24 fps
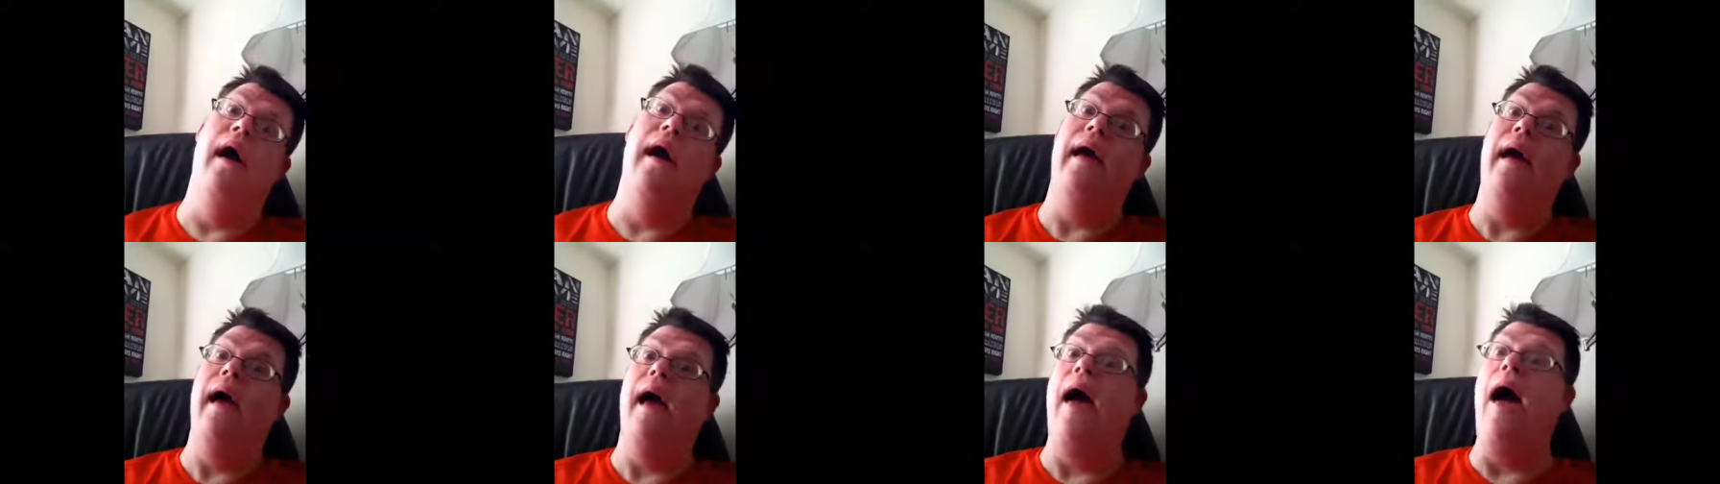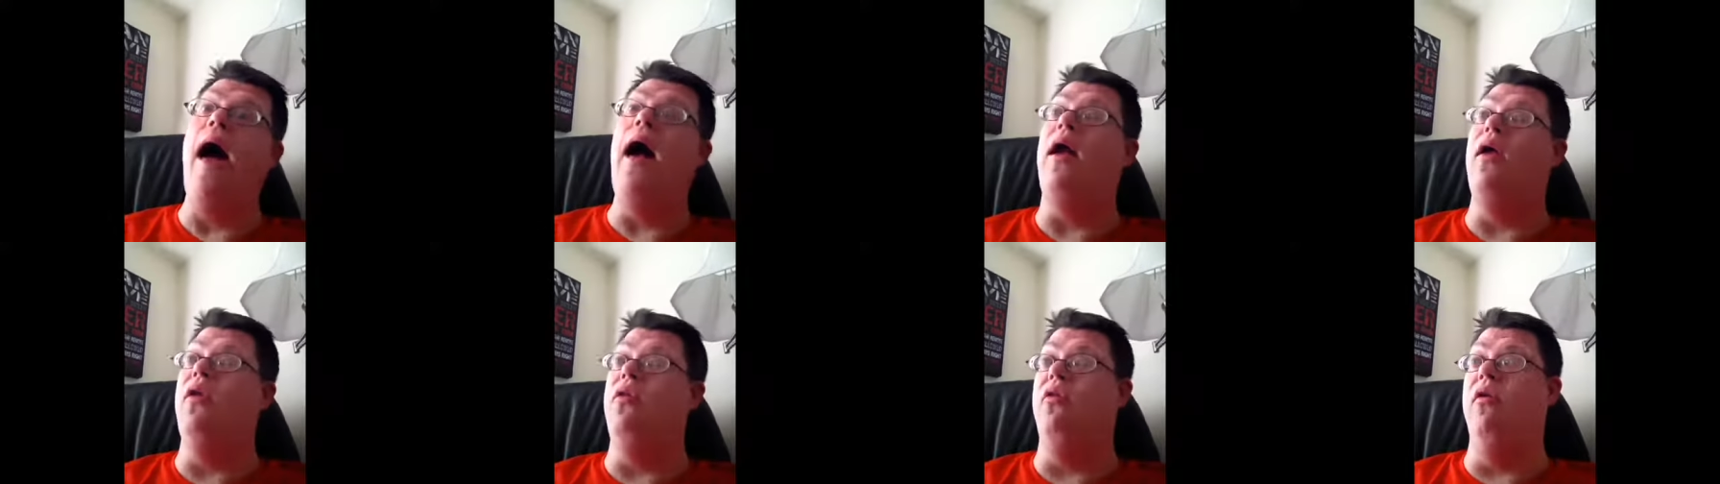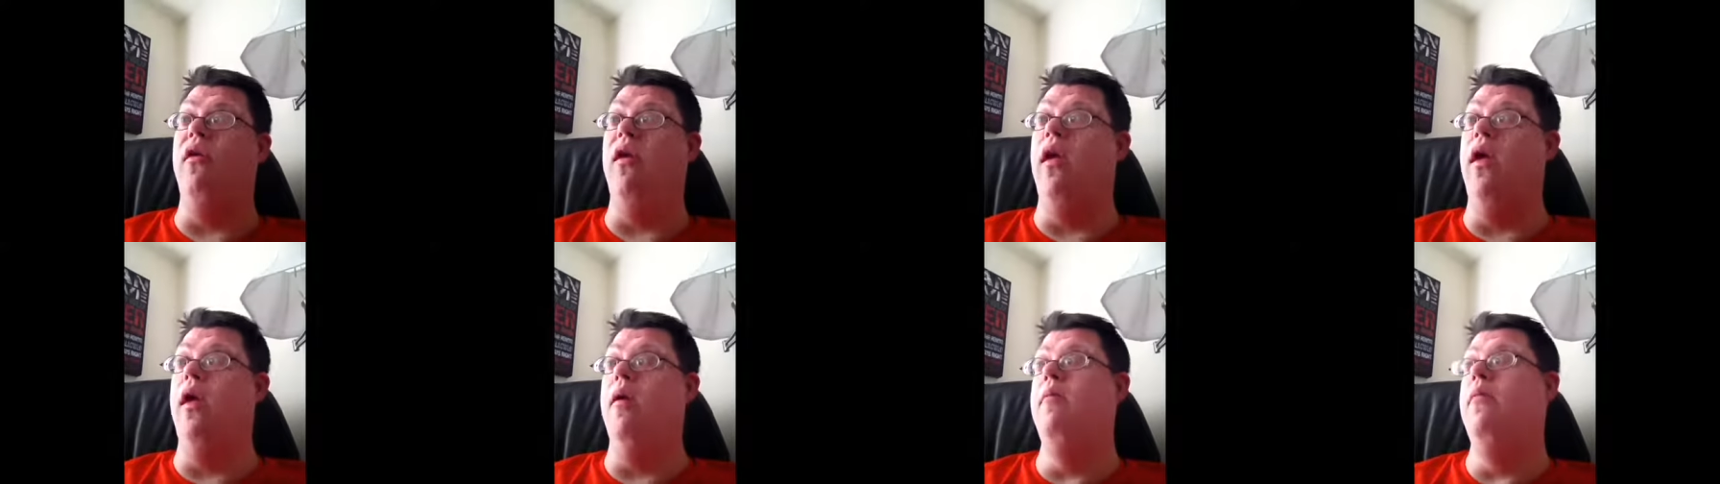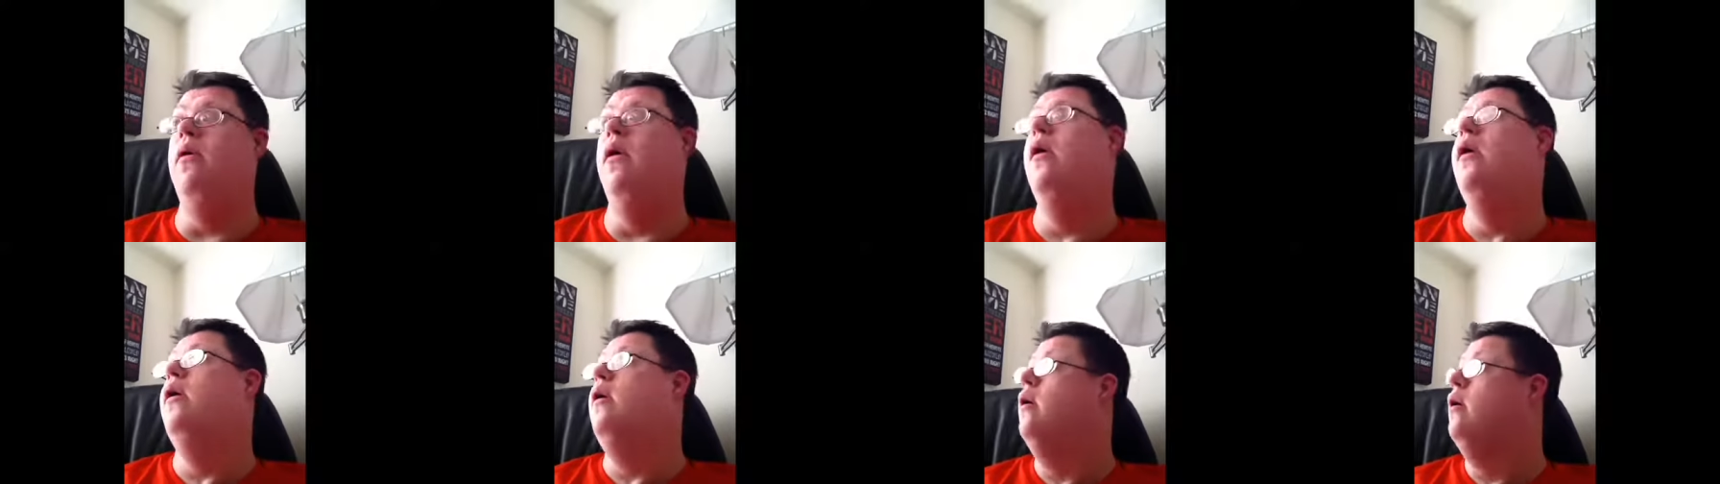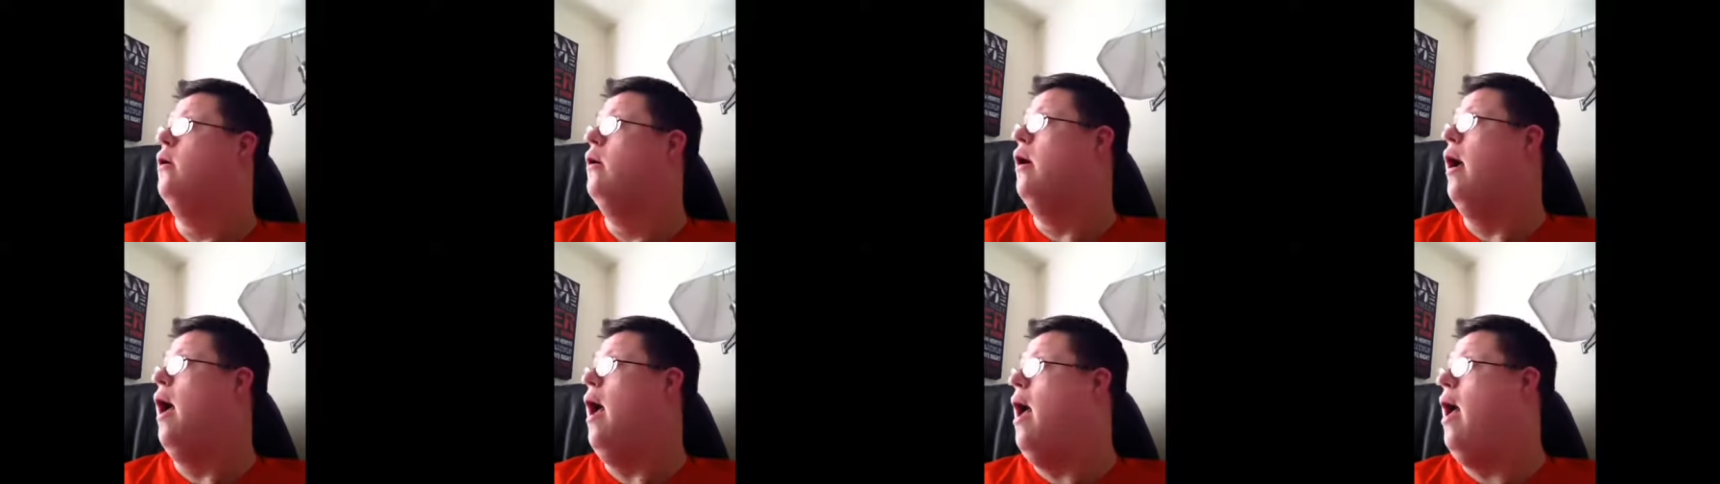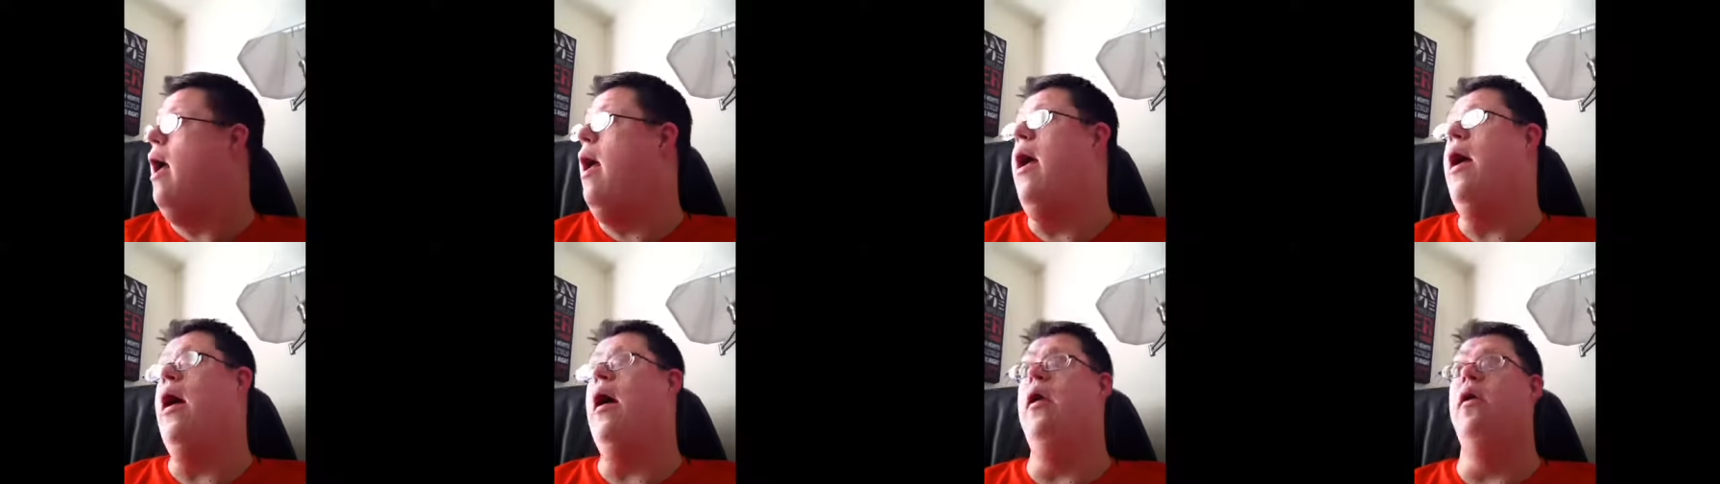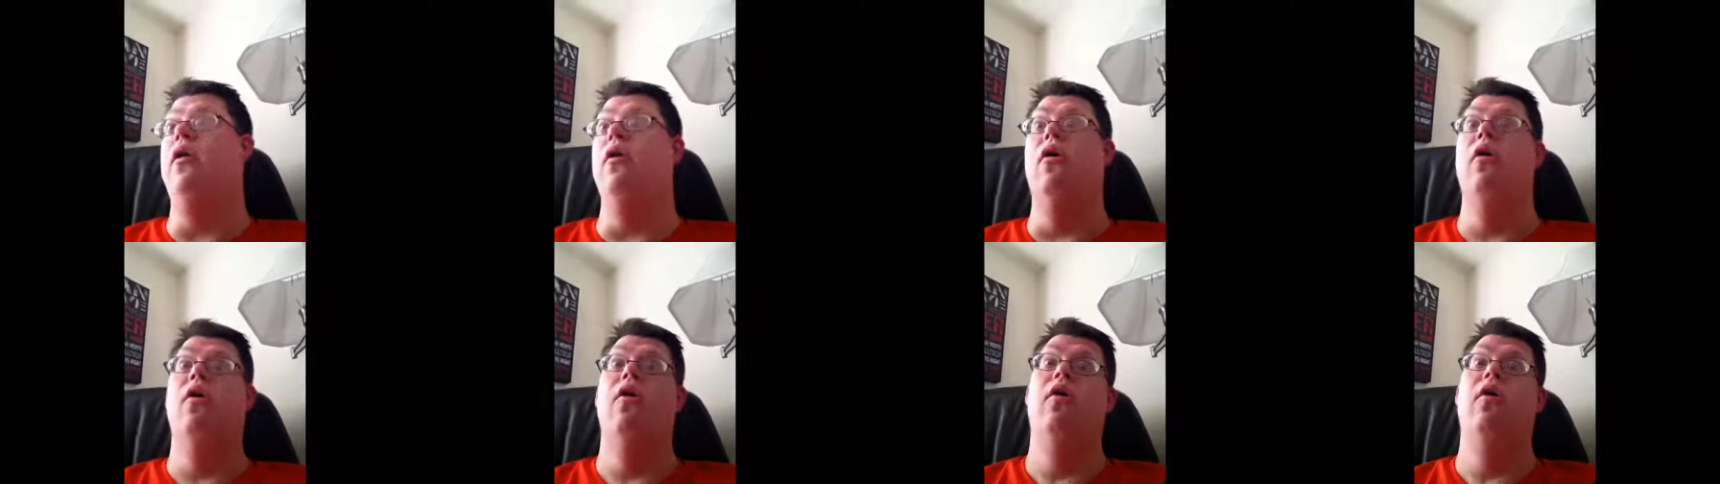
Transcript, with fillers: a hockey team and